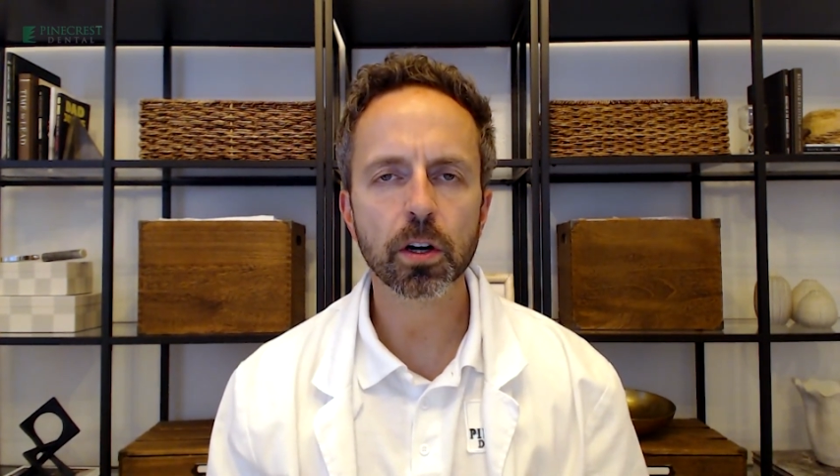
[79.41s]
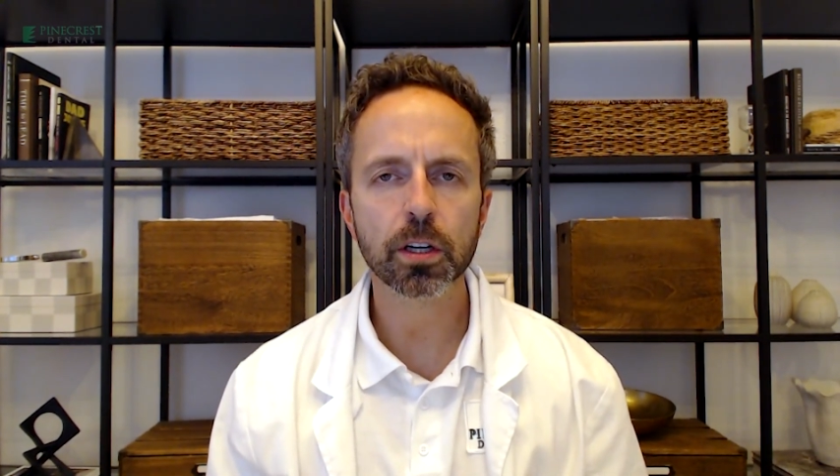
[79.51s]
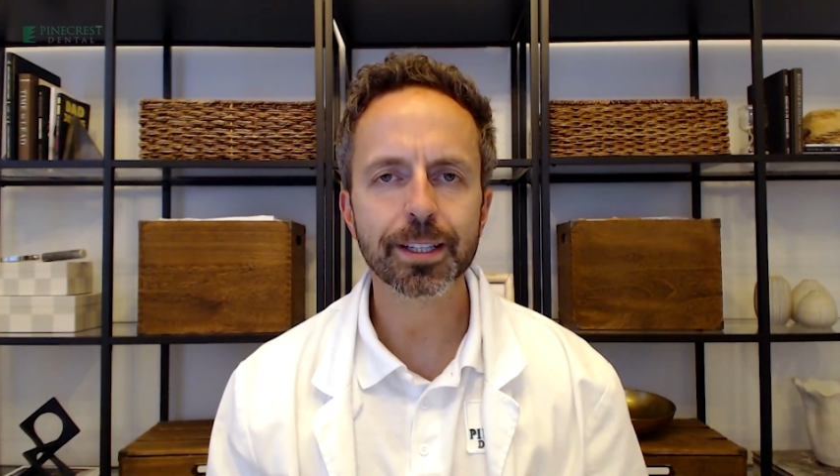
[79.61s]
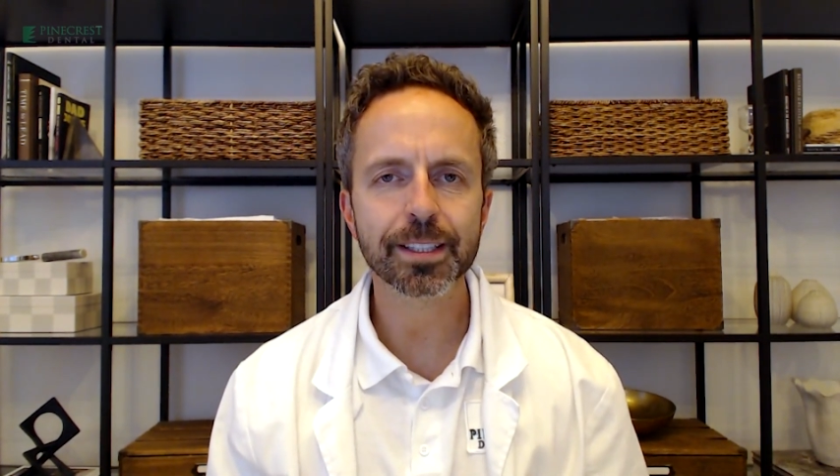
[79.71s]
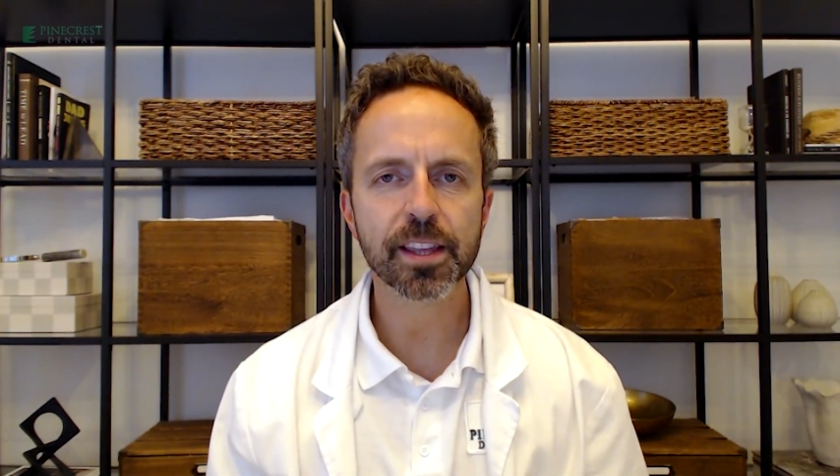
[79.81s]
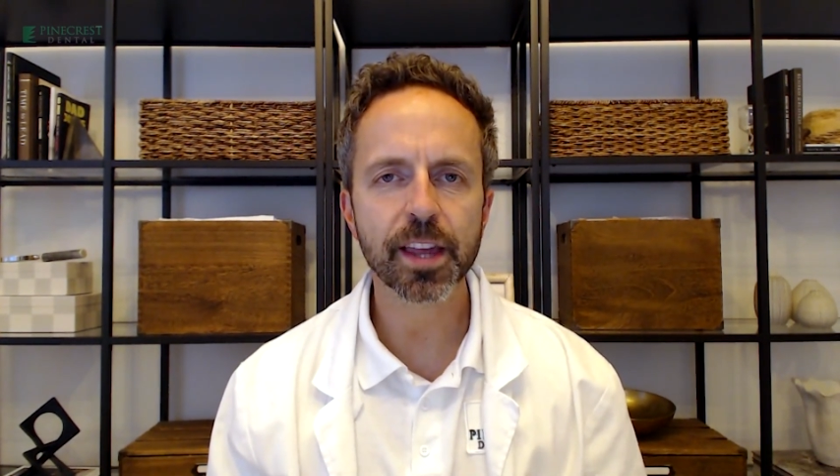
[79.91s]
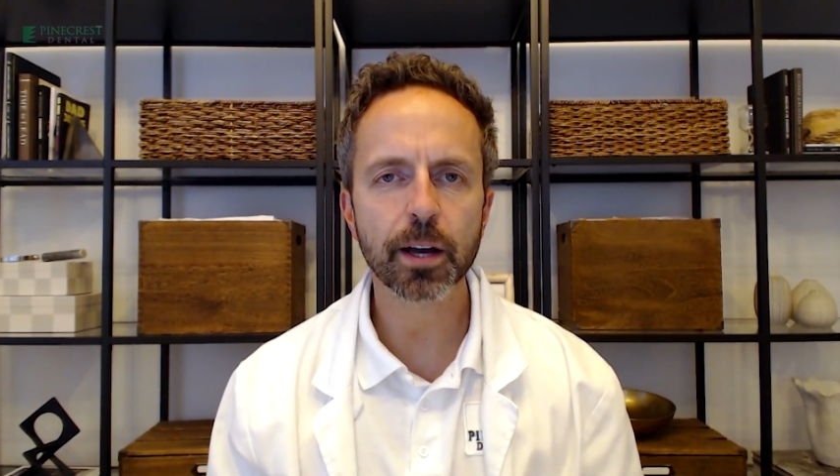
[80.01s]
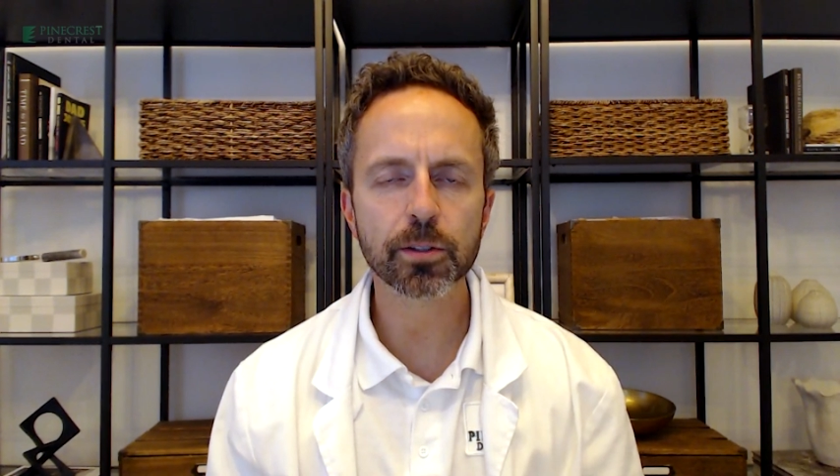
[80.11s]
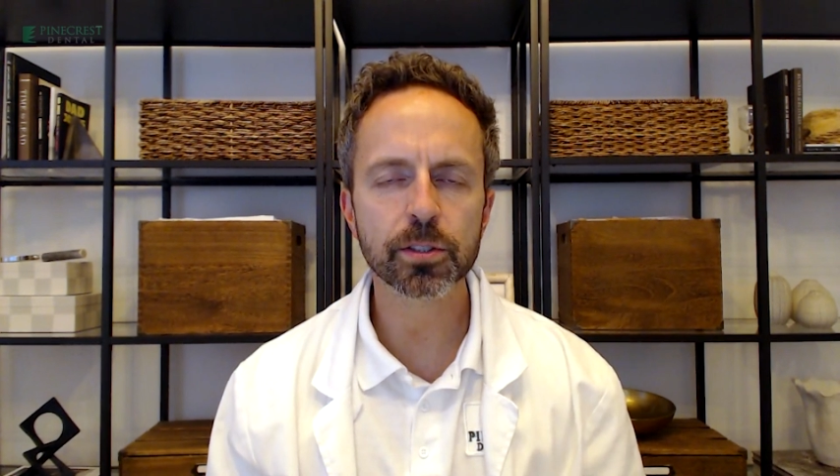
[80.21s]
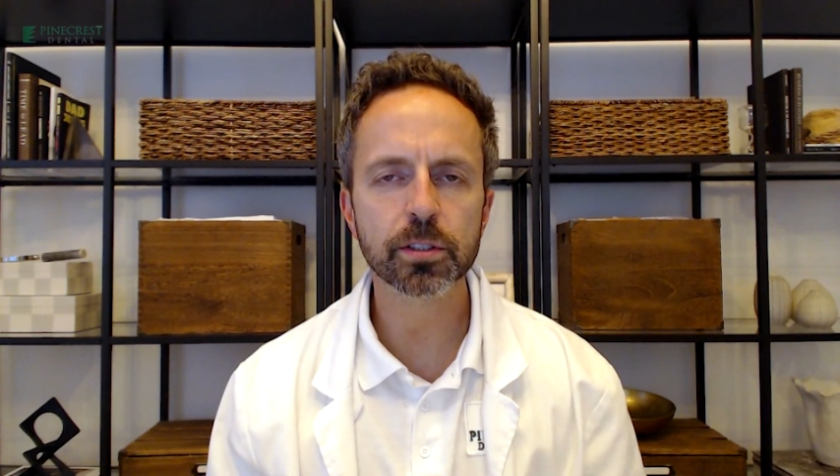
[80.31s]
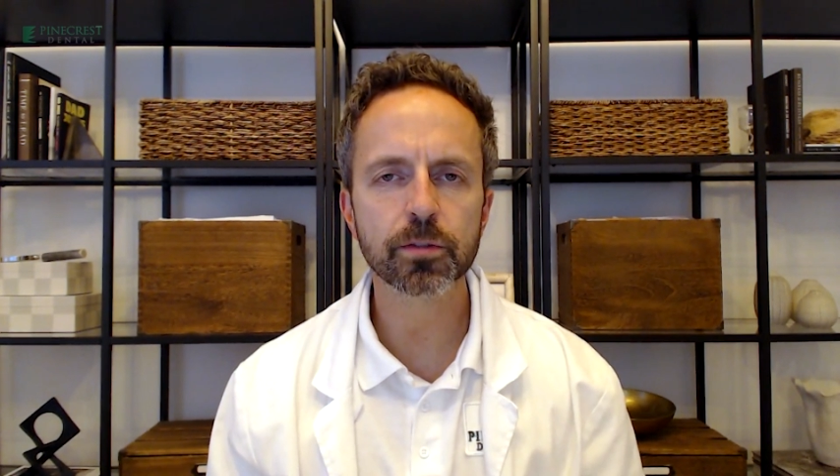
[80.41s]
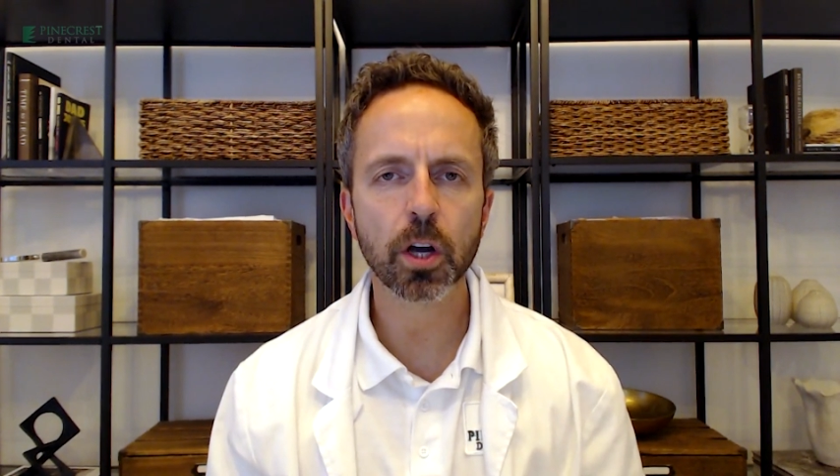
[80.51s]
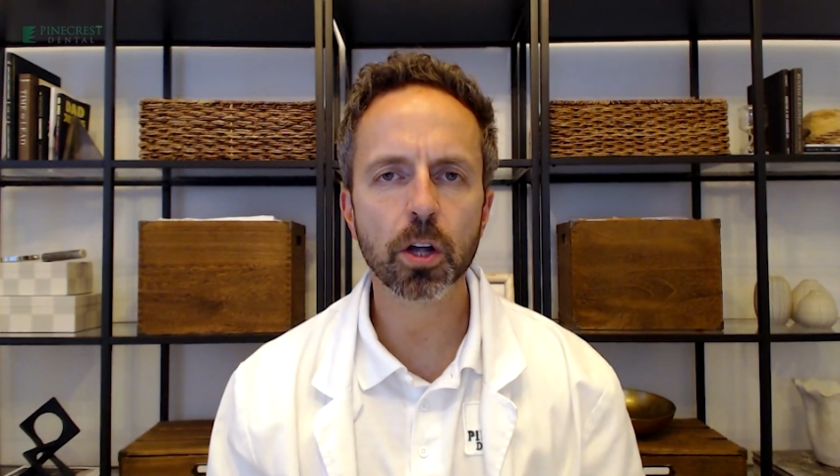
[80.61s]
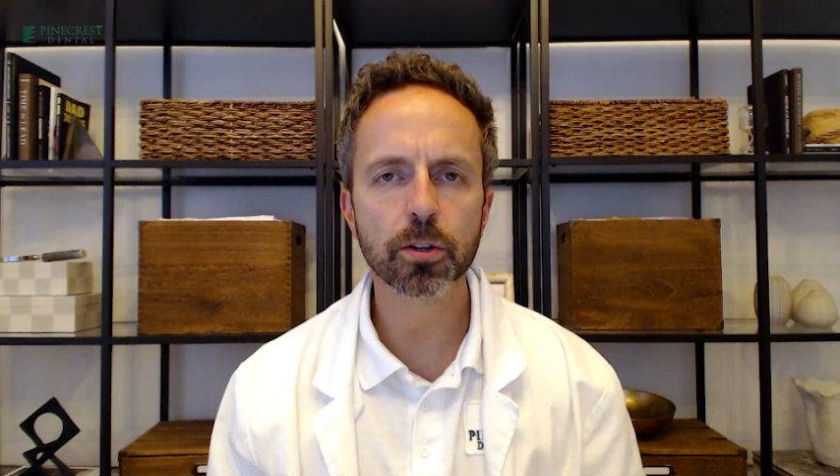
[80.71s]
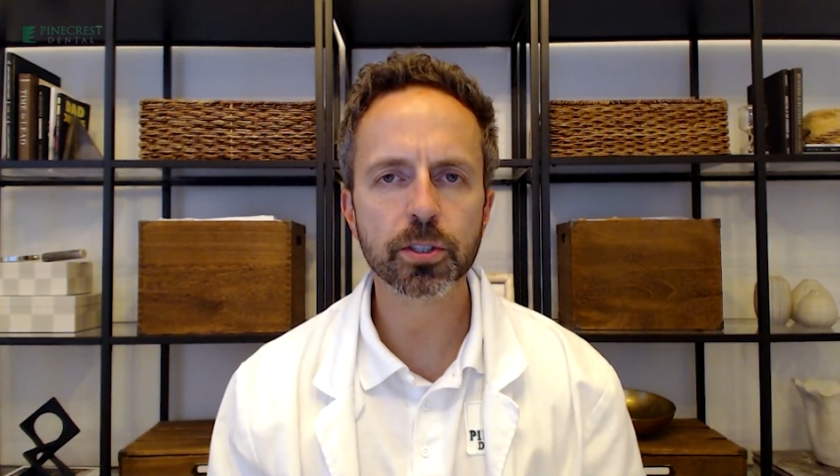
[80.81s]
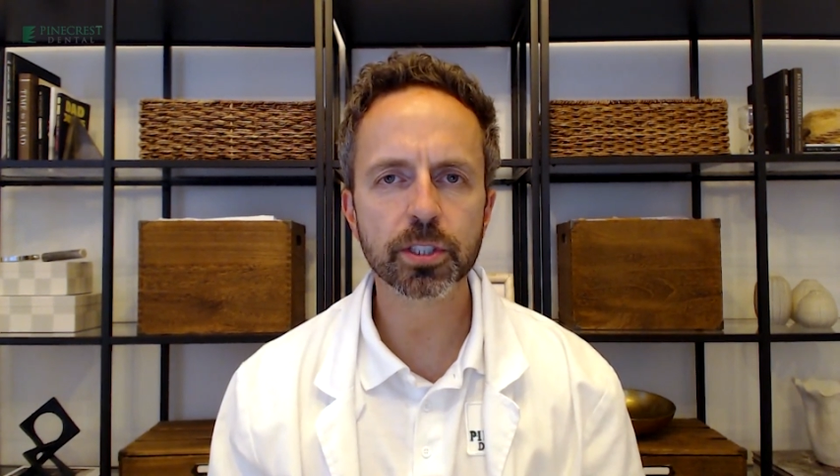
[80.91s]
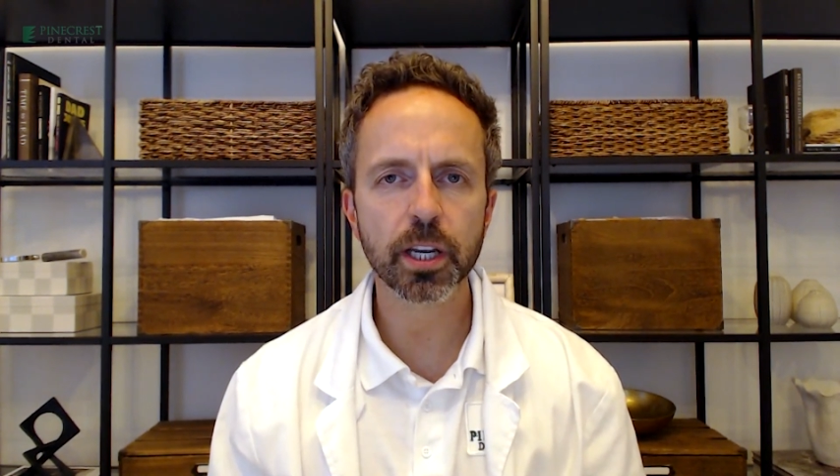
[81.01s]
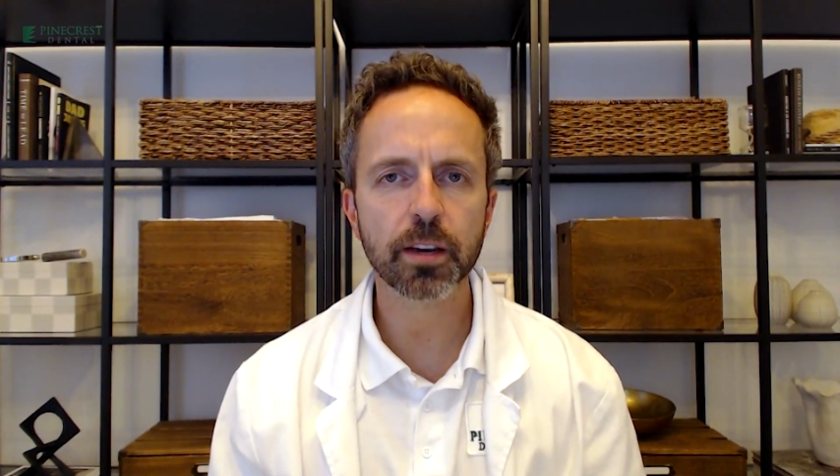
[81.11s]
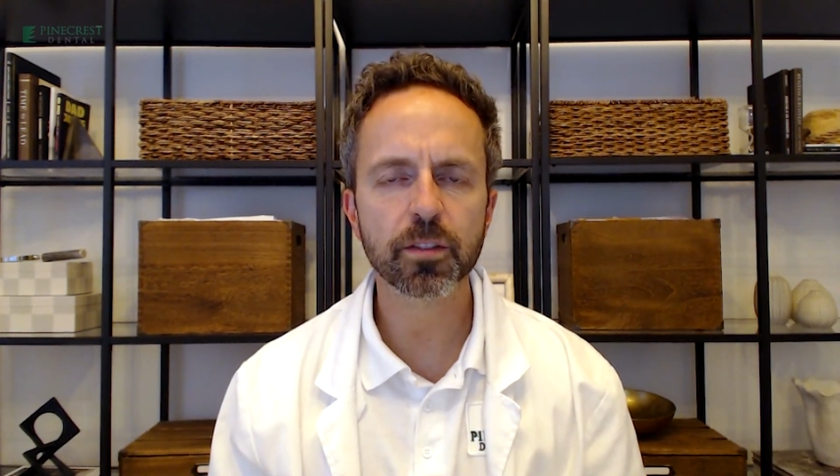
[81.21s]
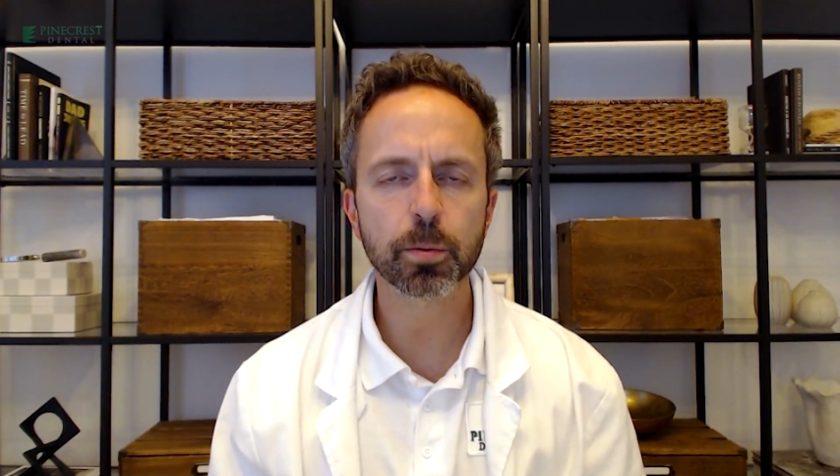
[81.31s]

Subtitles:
is thousands of dollars saved